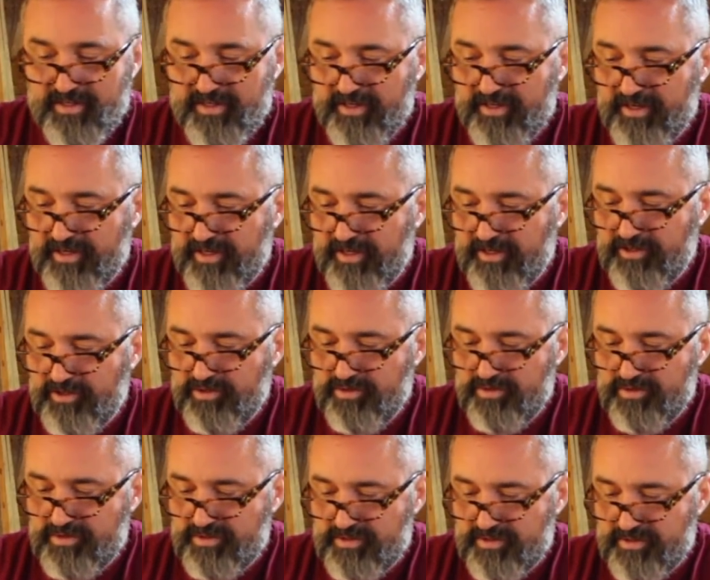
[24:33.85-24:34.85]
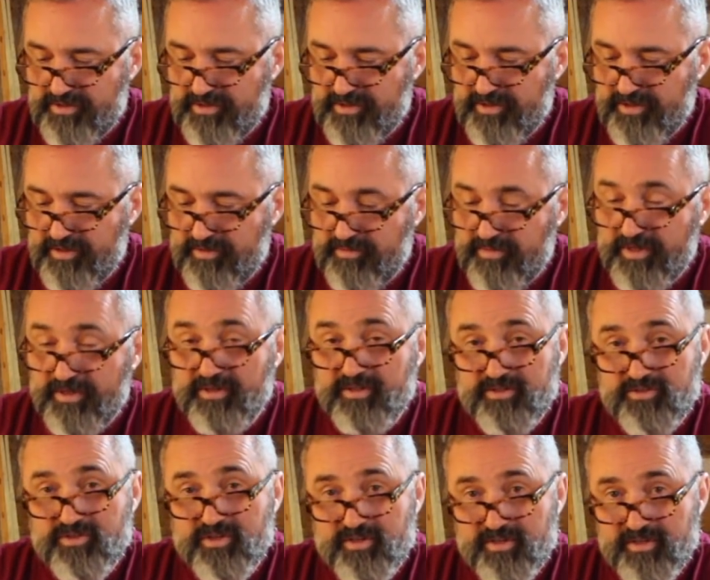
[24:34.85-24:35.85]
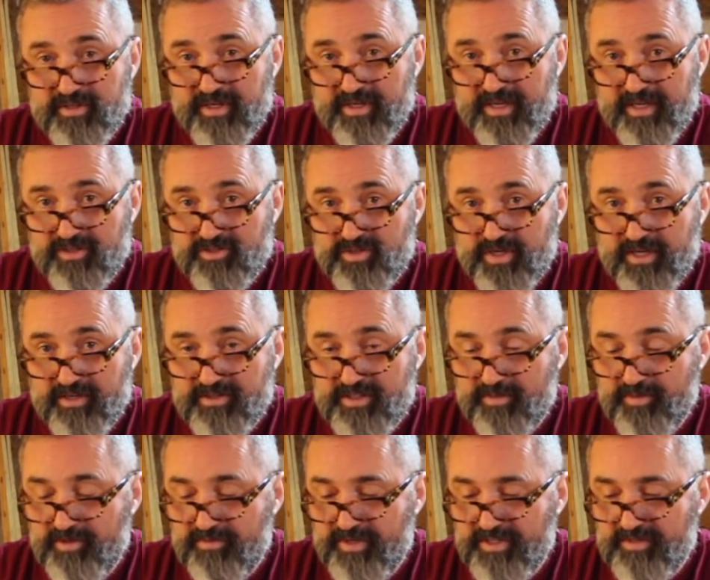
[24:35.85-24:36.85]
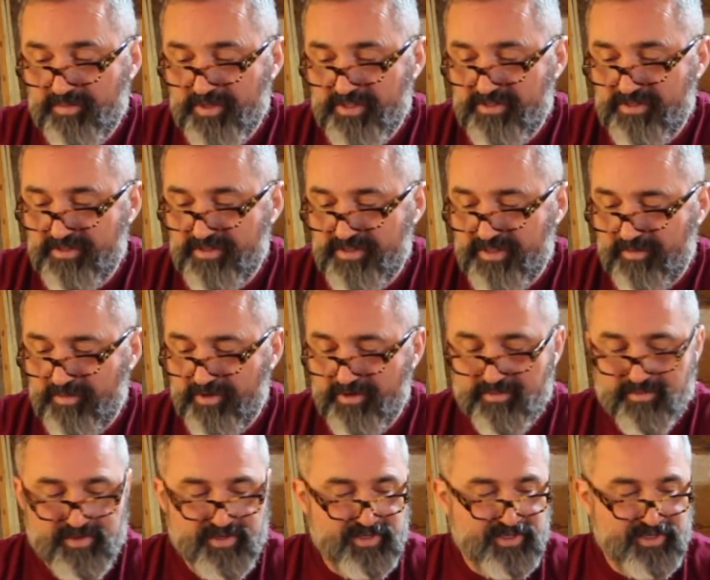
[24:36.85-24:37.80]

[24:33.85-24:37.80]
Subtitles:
and I can use, I'm going to try out some of the recipes this summer.